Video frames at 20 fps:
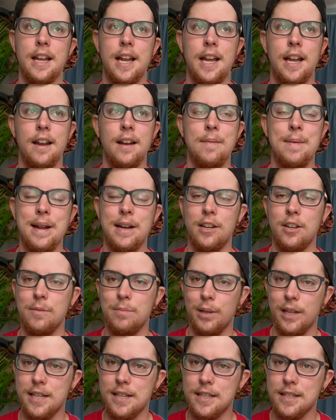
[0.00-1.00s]
and I'm at a good
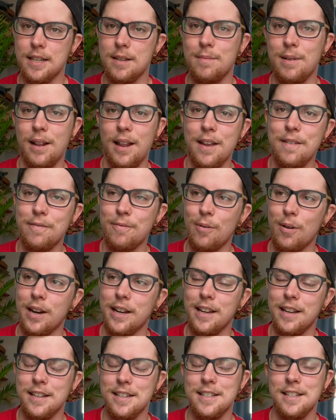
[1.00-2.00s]
place in my life where I
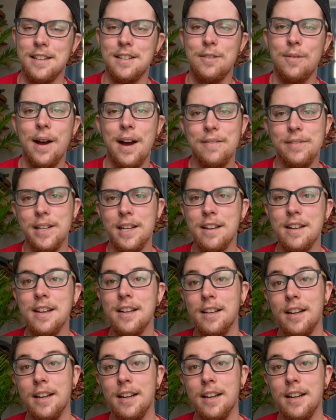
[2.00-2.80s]
can continue having